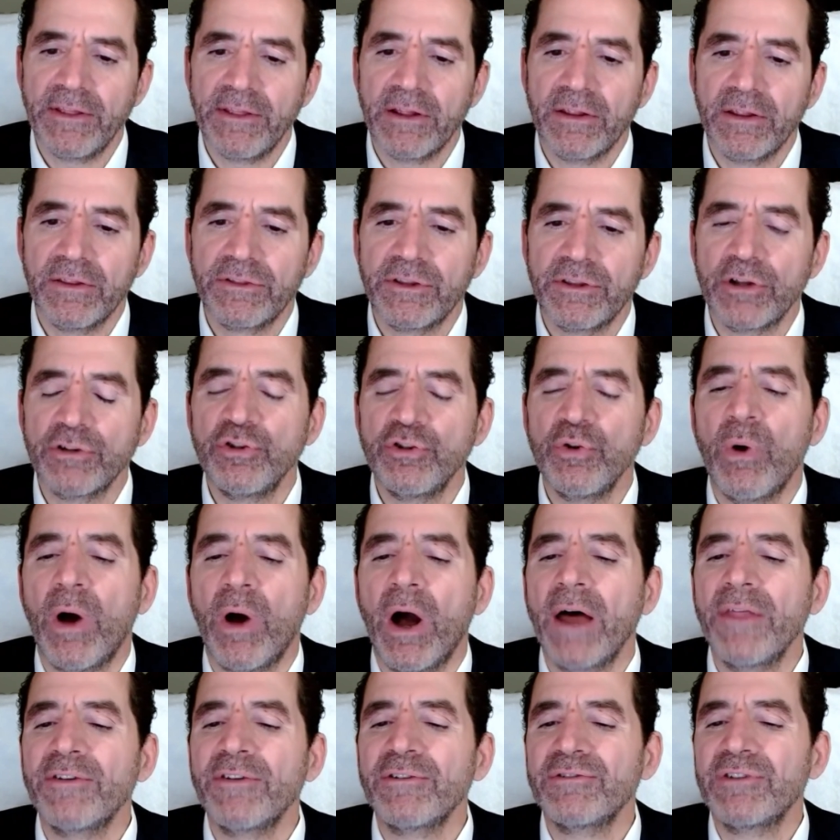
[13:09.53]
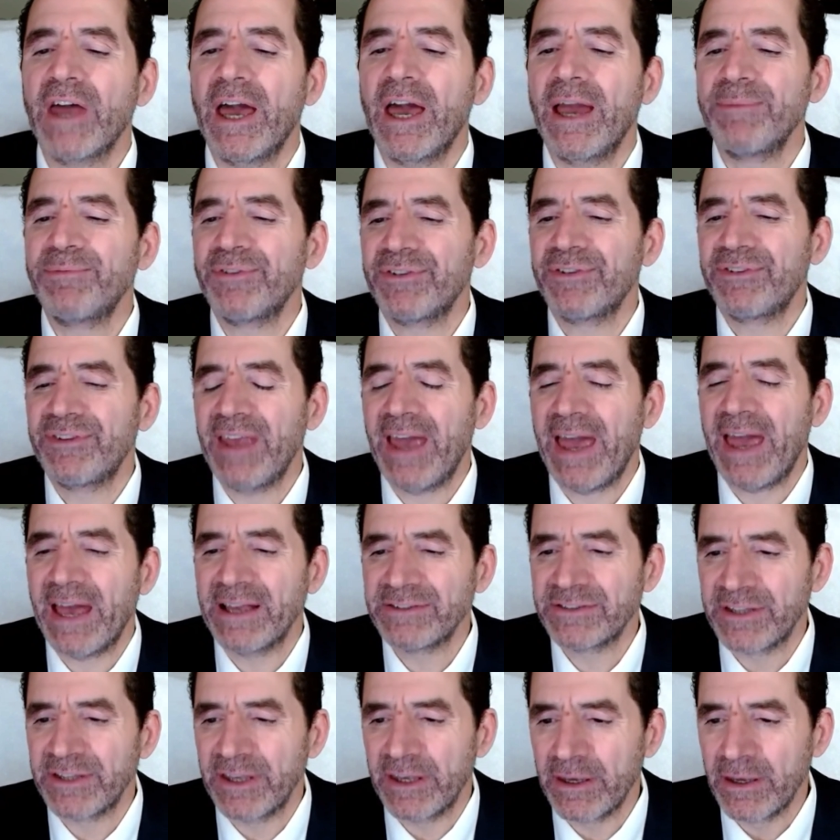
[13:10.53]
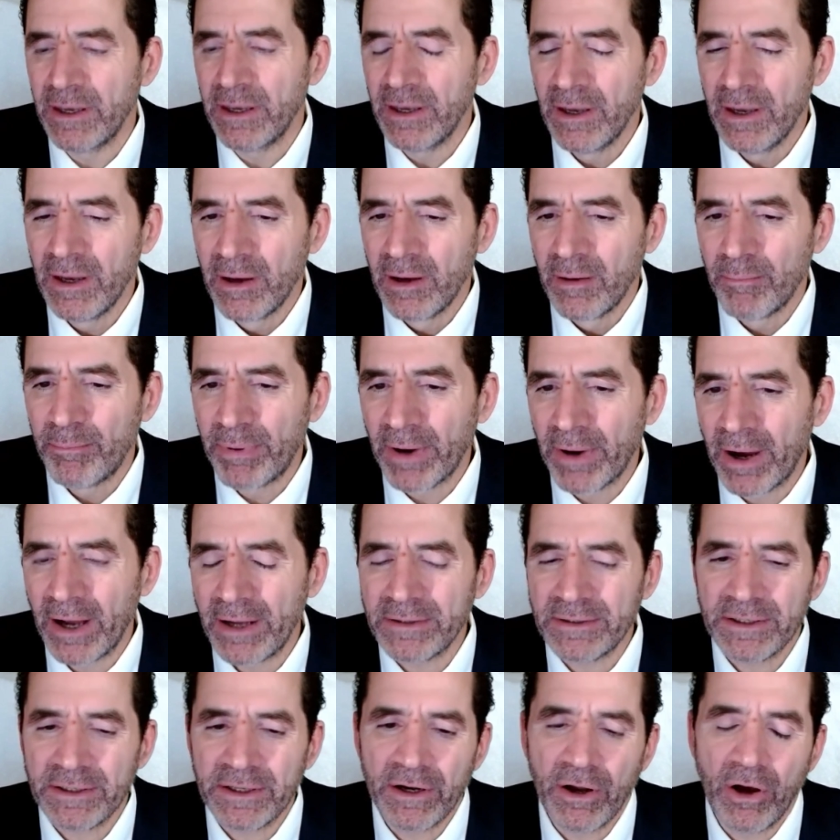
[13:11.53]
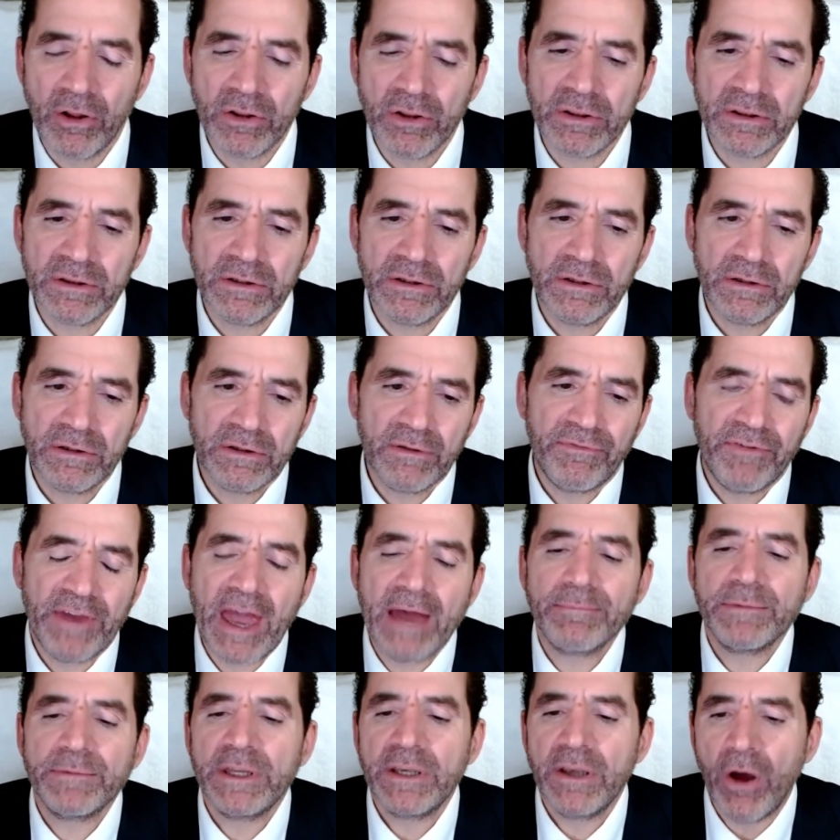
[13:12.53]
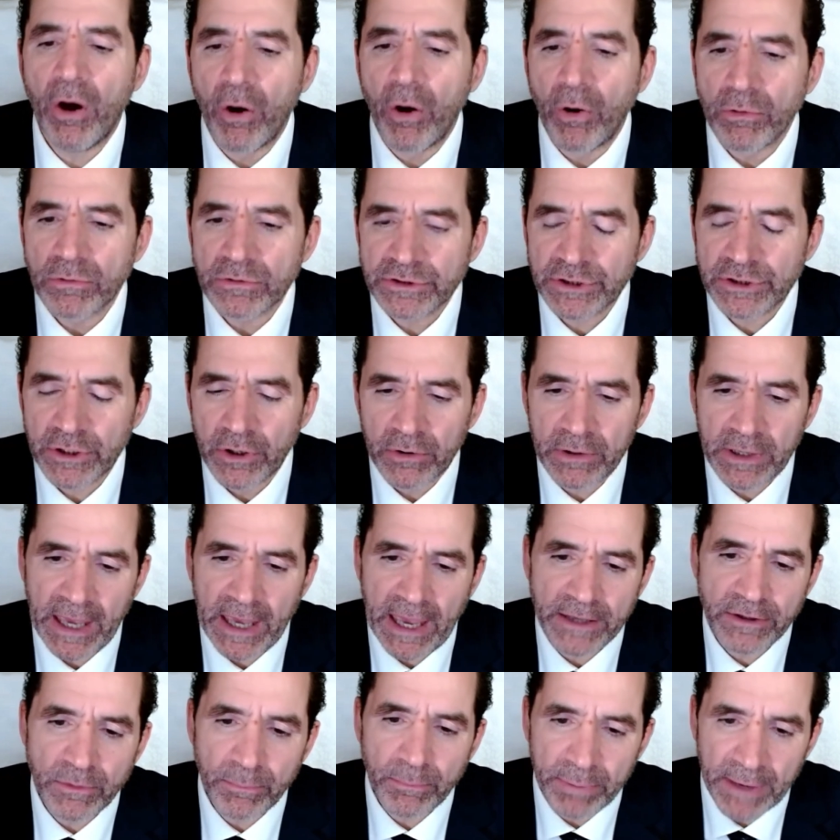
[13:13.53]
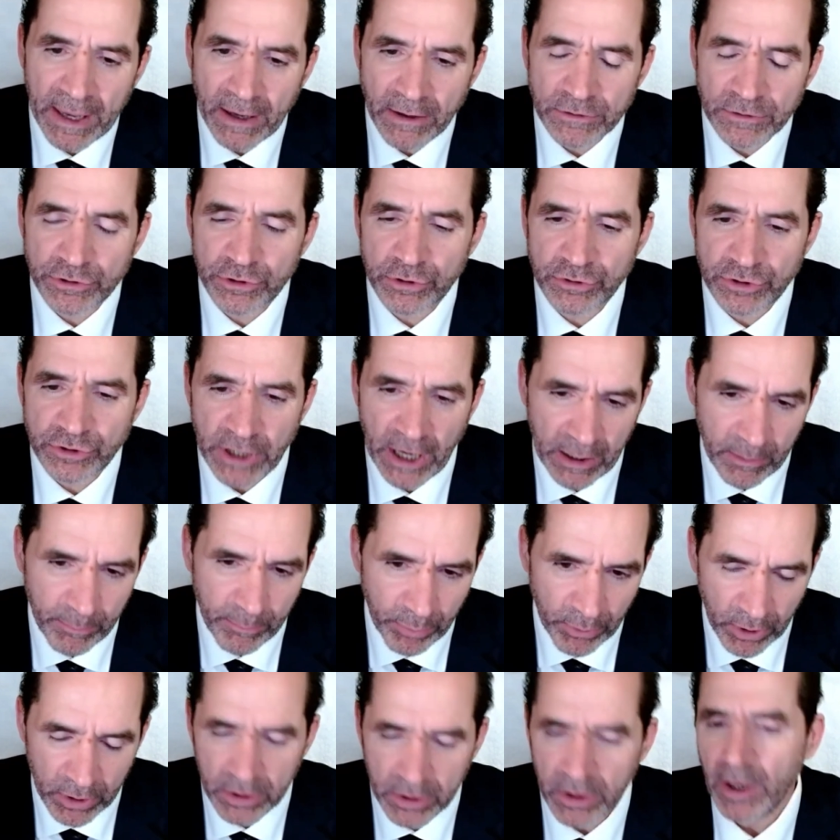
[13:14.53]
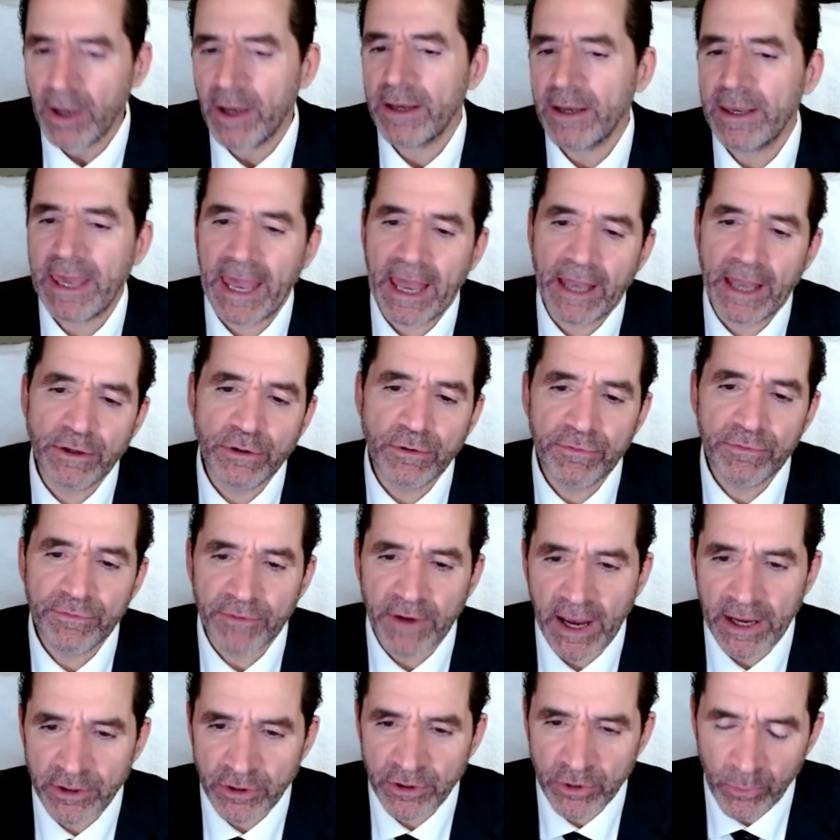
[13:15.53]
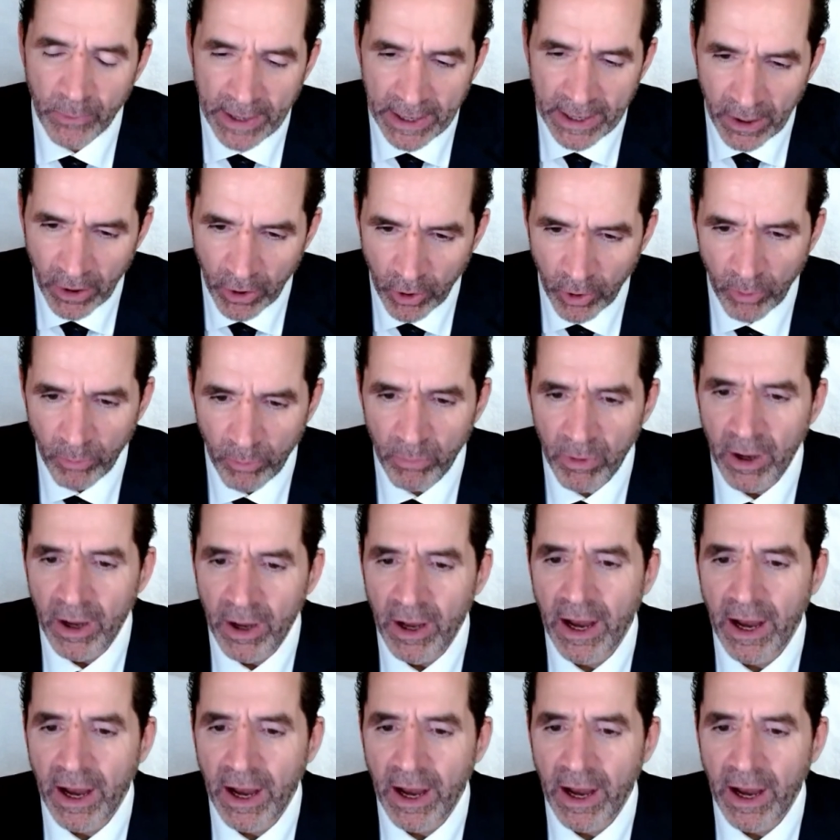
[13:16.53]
And they'll do other types of testing, but, the family knows, can you balance your checkbook? Can you find your way home?